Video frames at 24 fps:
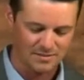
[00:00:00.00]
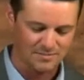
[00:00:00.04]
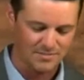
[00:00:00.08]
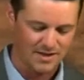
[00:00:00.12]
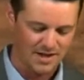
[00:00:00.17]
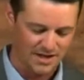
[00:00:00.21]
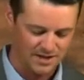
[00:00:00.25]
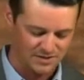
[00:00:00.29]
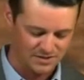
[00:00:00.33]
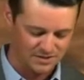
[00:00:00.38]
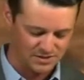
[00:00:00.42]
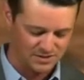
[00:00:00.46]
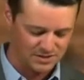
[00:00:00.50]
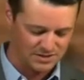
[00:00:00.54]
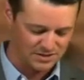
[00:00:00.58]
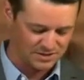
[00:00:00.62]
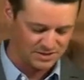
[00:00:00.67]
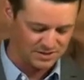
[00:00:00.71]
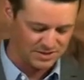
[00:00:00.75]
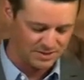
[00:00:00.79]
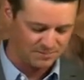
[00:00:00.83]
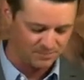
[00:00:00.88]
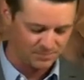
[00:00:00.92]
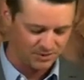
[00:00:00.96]
a command
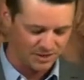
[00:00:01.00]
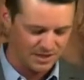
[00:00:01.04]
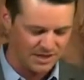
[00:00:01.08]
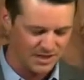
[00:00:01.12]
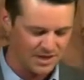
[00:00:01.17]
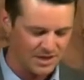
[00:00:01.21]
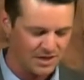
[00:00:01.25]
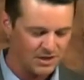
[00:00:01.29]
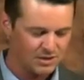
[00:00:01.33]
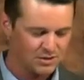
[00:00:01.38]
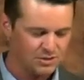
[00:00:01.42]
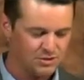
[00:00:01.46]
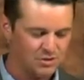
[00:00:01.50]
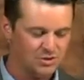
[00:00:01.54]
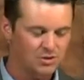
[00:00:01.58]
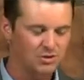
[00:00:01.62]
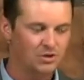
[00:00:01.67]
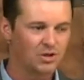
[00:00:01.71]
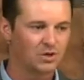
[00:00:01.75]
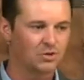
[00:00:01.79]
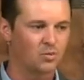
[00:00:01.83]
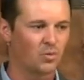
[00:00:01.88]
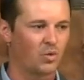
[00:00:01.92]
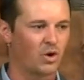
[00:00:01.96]
to simply
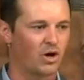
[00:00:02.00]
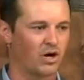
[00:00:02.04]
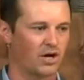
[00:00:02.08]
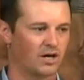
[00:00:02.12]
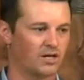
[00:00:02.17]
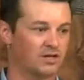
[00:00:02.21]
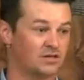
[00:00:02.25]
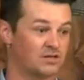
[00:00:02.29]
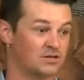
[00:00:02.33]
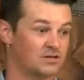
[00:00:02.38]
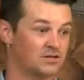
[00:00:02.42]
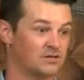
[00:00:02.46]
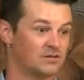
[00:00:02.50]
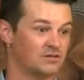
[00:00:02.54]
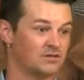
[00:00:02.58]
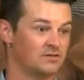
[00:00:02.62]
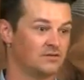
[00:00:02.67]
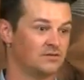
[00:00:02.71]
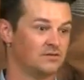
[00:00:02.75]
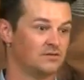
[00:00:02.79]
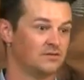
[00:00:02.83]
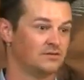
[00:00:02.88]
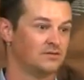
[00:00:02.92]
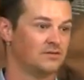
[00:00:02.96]
do good works
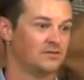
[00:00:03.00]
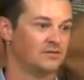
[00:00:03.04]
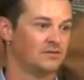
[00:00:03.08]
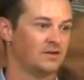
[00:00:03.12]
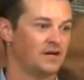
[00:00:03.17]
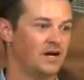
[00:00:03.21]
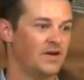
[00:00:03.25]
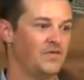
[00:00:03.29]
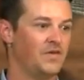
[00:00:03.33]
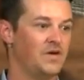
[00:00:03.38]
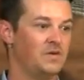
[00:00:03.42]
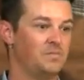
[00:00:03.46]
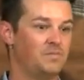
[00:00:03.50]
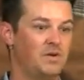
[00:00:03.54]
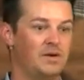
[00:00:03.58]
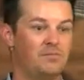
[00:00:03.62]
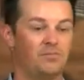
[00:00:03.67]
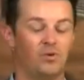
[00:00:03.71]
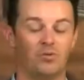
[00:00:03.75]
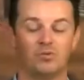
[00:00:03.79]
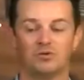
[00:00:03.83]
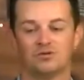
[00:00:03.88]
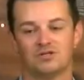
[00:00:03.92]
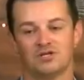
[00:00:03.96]
and then
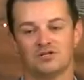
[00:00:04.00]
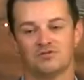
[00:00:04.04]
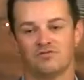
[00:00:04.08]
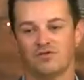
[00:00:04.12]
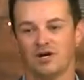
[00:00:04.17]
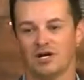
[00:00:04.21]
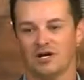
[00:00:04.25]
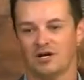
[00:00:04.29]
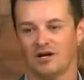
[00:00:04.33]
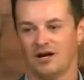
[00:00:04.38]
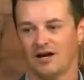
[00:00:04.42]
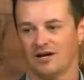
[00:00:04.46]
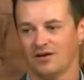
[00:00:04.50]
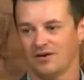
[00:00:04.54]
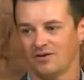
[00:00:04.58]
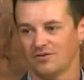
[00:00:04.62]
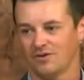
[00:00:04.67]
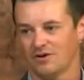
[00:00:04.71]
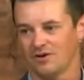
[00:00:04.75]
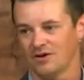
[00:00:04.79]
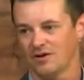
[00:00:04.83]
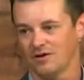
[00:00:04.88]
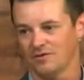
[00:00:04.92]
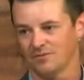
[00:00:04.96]
people will just figure it out
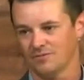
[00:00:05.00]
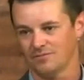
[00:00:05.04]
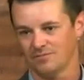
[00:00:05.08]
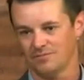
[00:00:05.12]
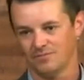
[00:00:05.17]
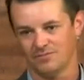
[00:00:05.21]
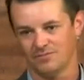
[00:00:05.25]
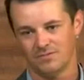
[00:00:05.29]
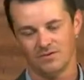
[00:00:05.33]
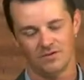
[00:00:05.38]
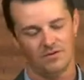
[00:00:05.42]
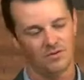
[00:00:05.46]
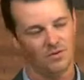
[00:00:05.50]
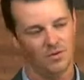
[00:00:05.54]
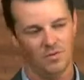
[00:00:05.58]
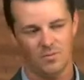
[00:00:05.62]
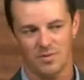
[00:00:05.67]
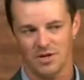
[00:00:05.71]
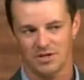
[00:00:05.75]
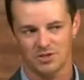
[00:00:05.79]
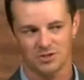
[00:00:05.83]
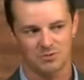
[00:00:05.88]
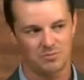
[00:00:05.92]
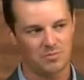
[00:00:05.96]
on their own. We
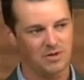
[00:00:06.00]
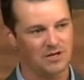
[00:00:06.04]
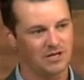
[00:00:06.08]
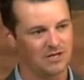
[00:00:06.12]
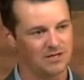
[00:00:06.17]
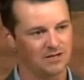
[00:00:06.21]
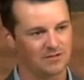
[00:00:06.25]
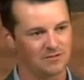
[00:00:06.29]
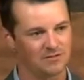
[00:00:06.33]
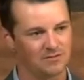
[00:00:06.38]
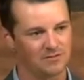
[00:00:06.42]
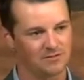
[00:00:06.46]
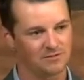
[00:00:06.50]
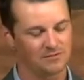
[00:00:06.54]
must speak.